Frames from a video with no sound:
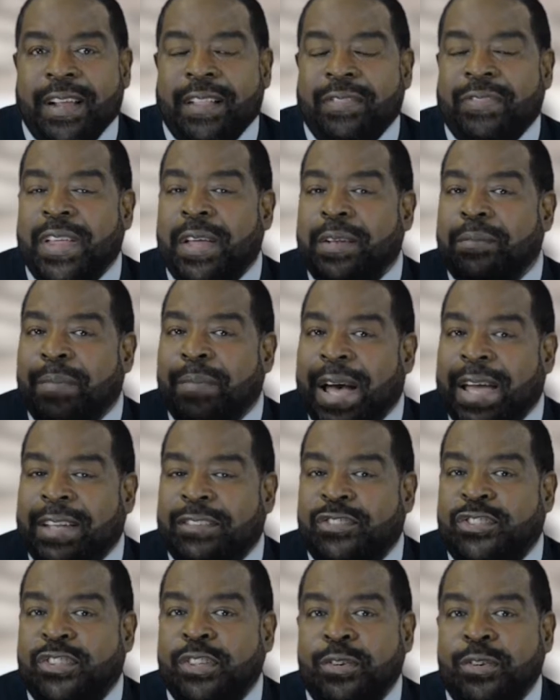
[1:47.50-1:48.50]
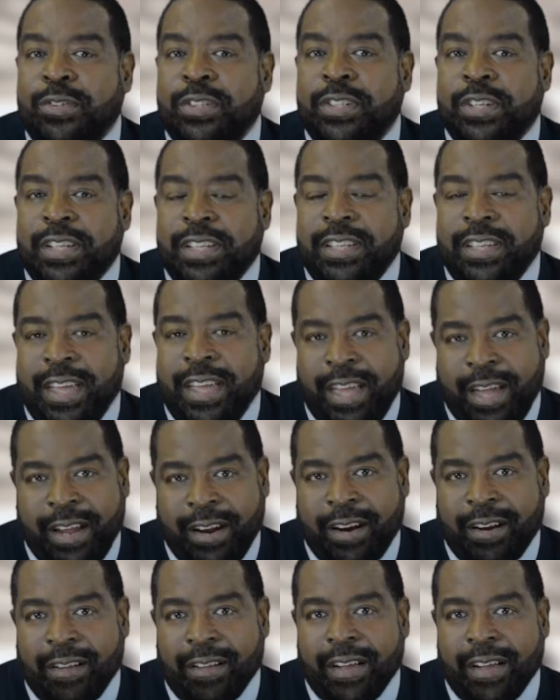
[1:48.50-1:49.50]
Then my junior
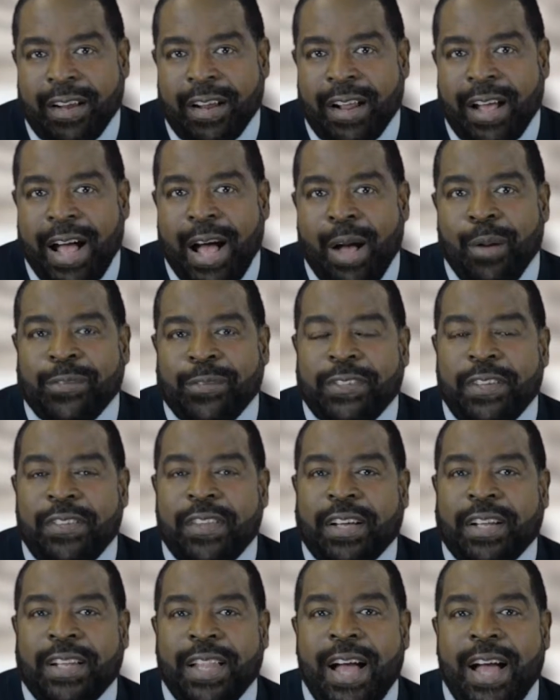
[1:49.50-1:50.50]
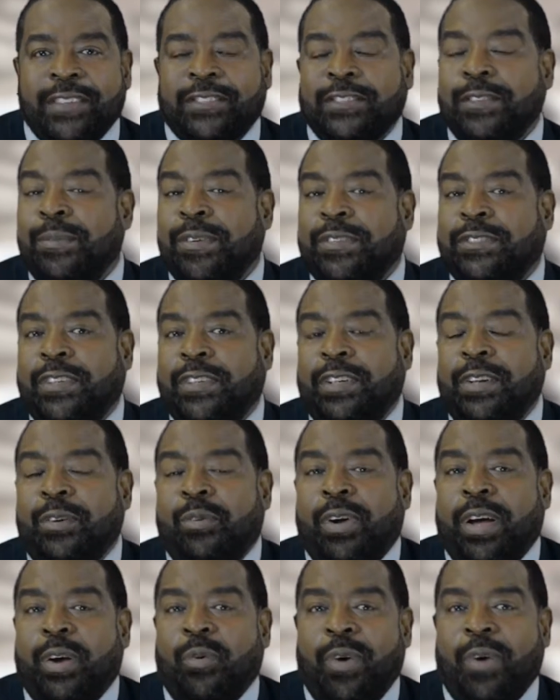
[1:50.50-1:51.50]
year, I was in the class of Mr.
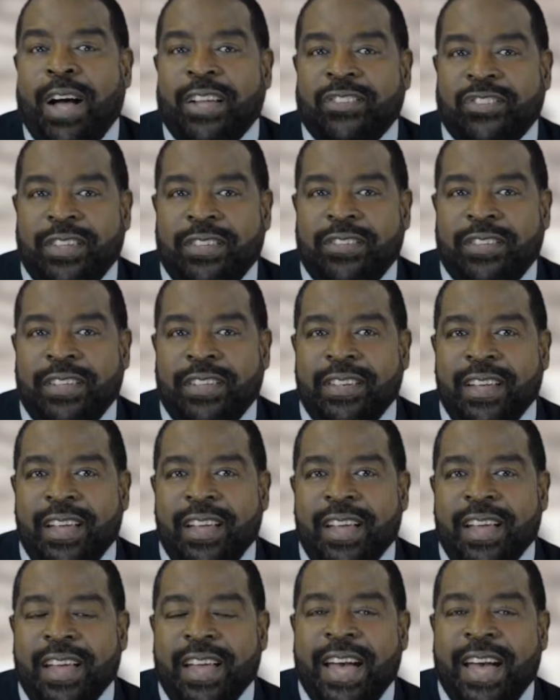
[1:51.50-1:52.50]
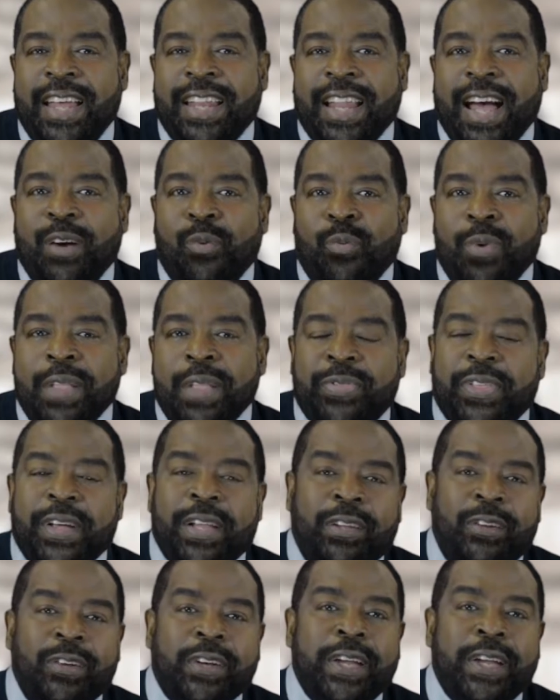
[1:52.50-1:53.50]
Leroy Washington, and I went there
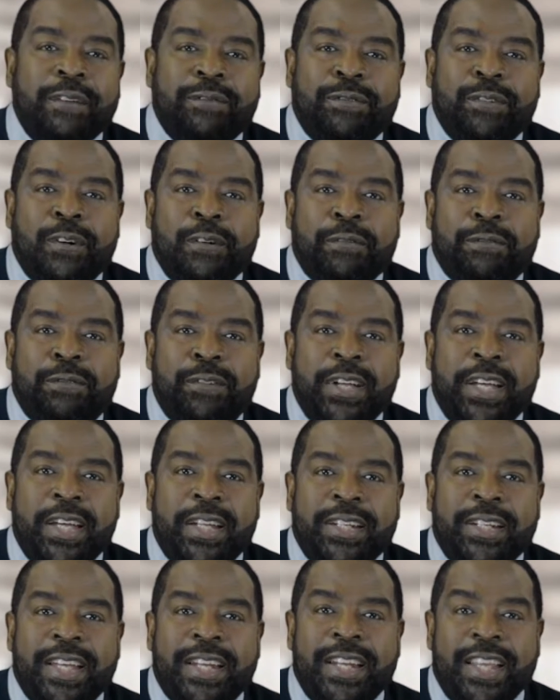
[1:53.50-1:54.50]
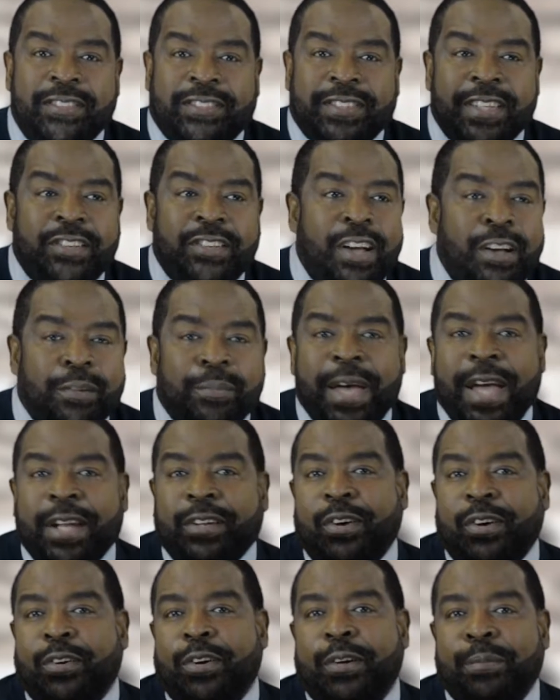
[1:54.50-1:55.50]
looking for a friend, and he said, young man,
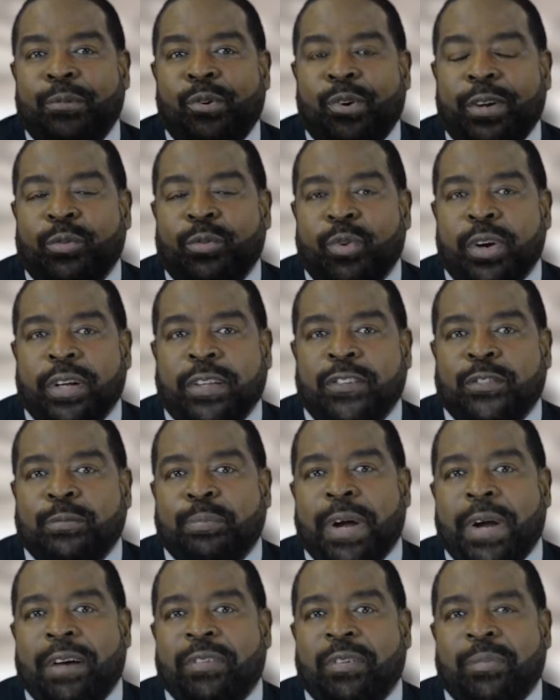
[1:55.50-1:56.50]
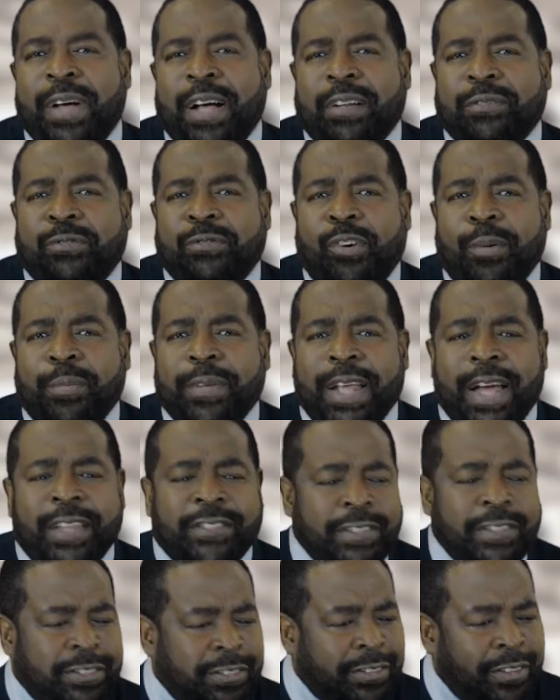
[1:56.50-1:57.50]
go to the board and work this problem out for me. I
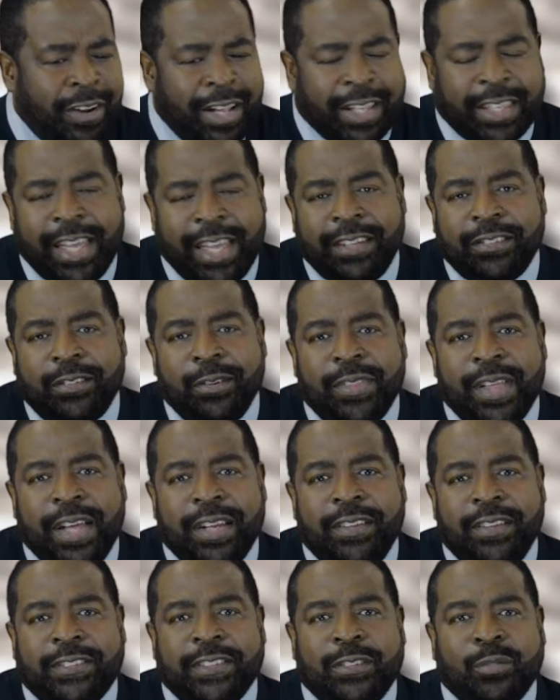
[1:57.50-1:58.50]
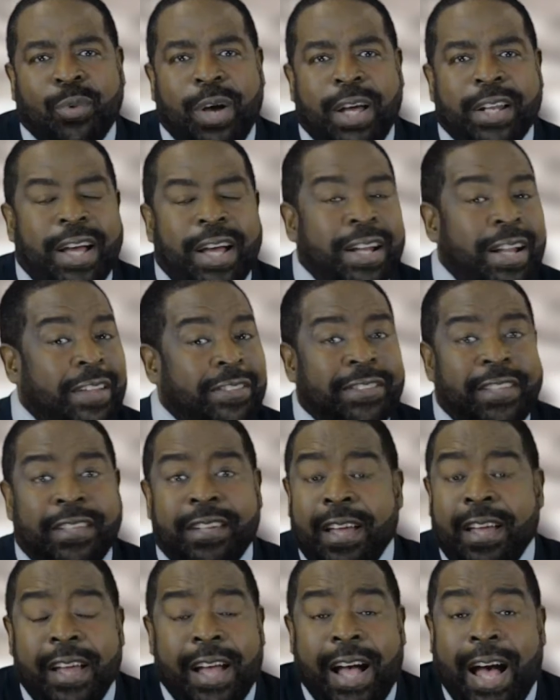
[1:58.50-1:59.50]
said, sir, I can't do that. He says, why not? I said,
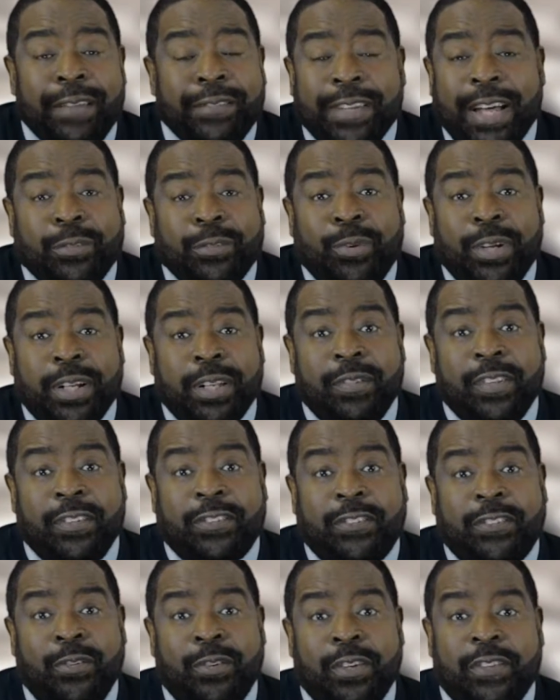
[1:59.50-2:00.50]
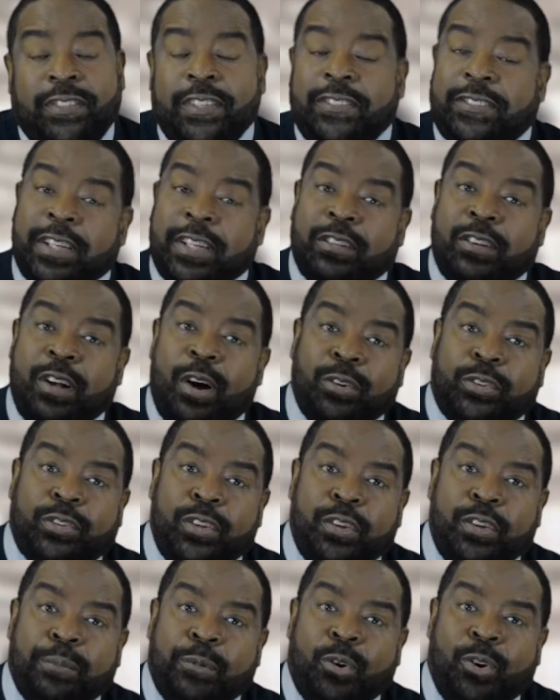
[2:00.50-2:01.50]
I'm not one of your students. He said, go to
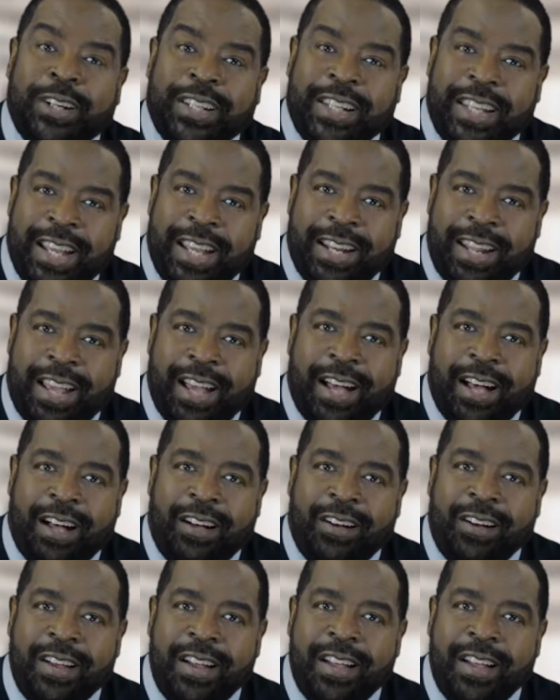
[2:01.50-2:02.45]
the board anyhow.